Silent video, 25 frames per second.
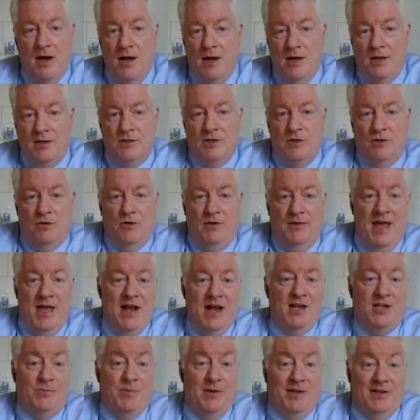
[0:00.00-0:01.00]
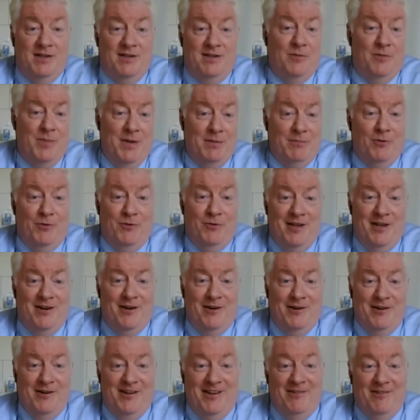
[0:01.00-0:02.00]
So in that aspect, I tell people,
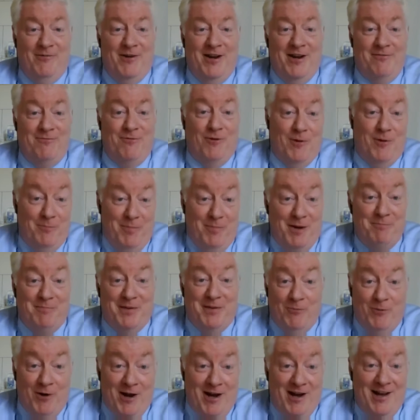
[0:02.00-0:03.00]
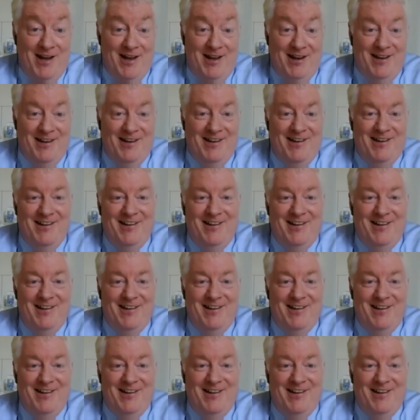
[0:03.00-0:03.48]
get ready for a bumpy ride.